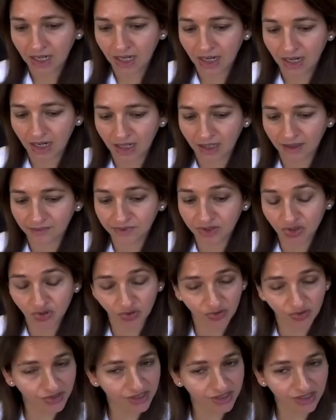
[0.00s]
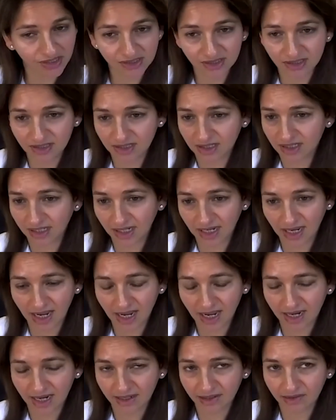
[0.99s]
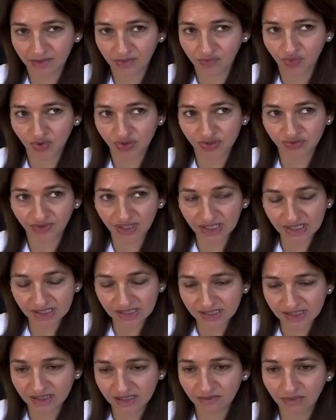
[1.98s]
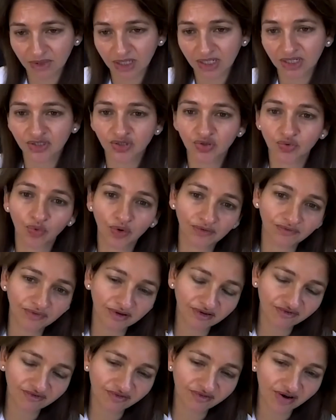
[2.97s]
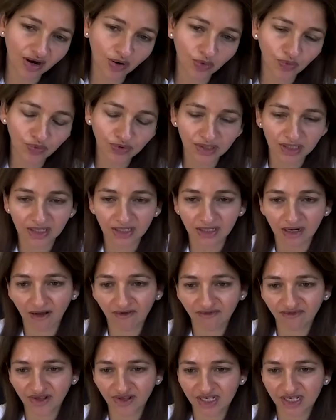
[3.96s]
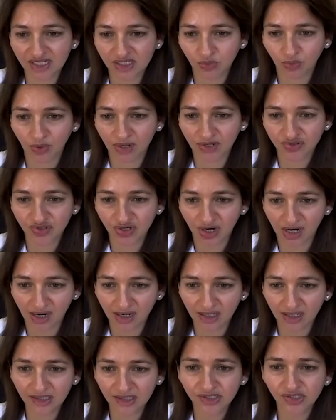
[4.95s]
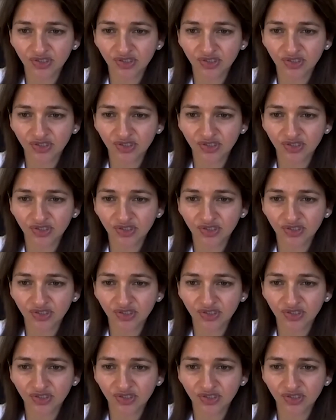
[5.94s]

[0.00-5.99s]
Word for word: The toxicity, again, was very similar to what we found in our phase 1 trials.